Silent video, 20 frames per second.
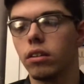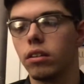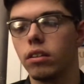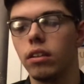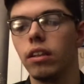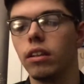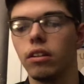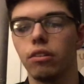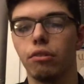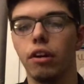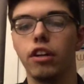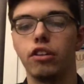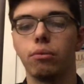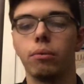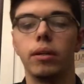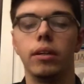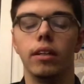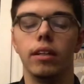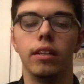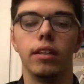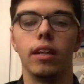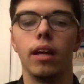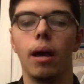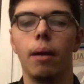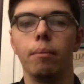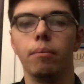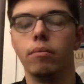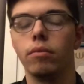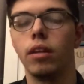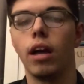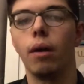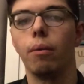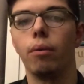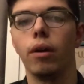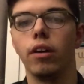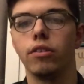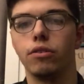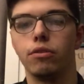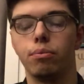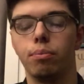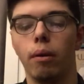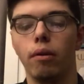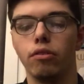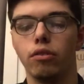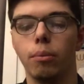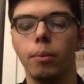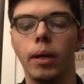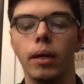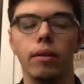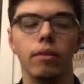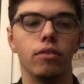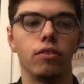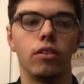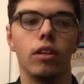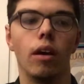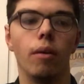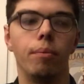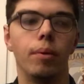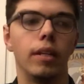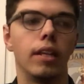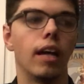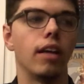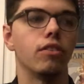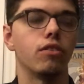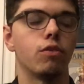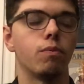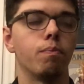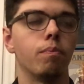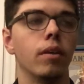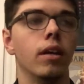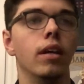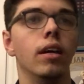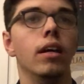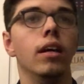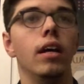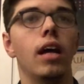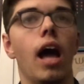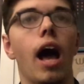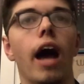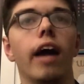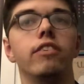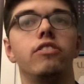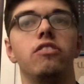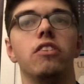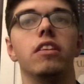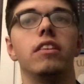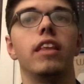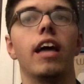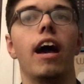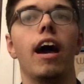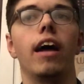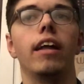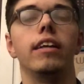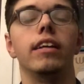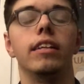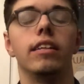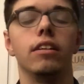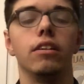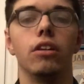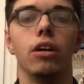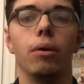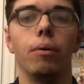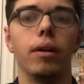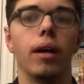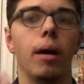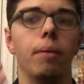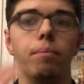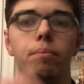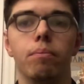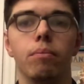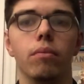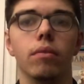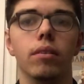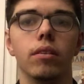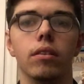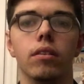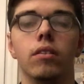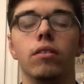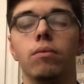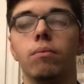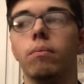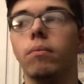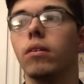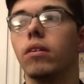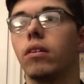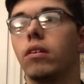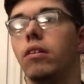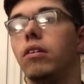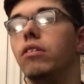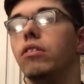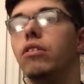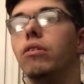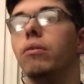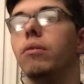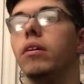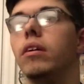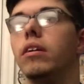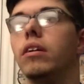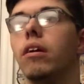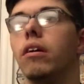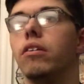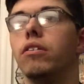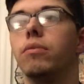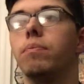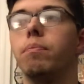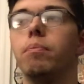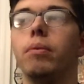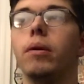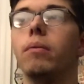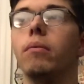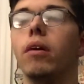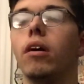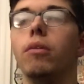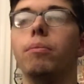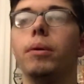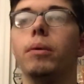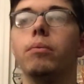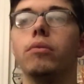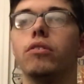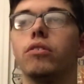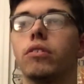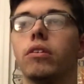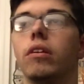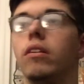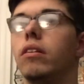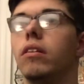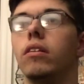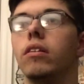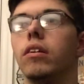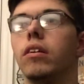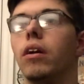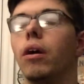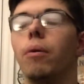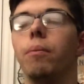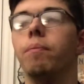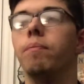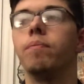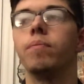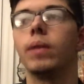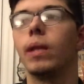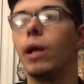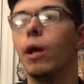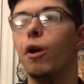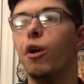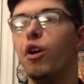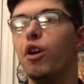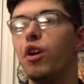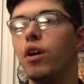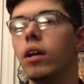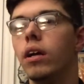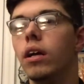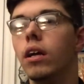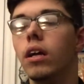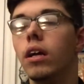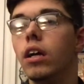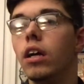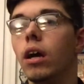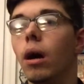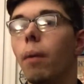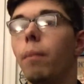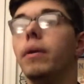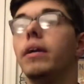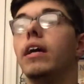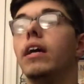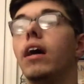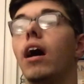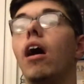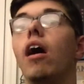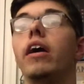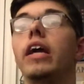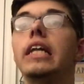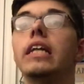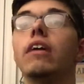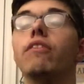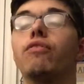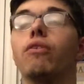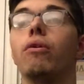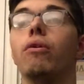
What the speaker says: didn't graduate and that was supposed to be and stuff. But I said that, and you know, and I just couldn't do it. You know, just other people just couldn't, you know. But yeah, and of